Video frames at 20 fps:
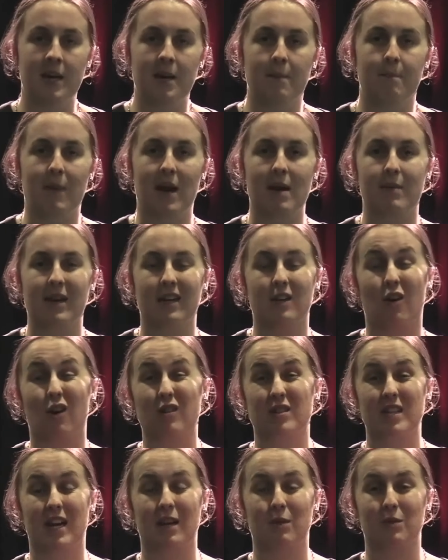Maybe
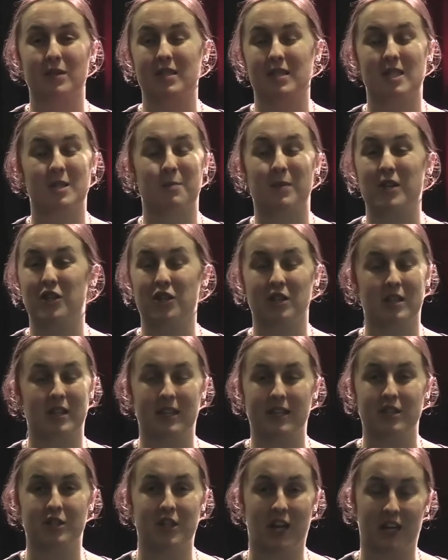lockdown was
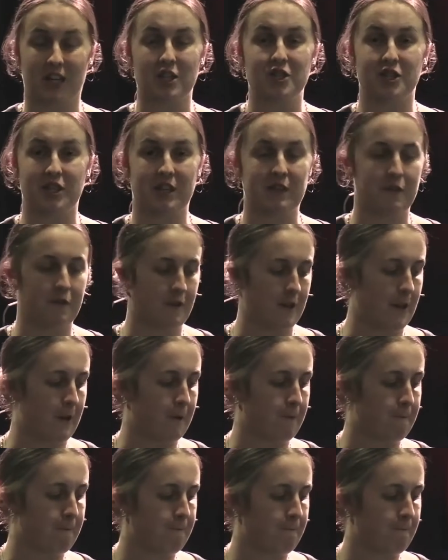especially challenging for you.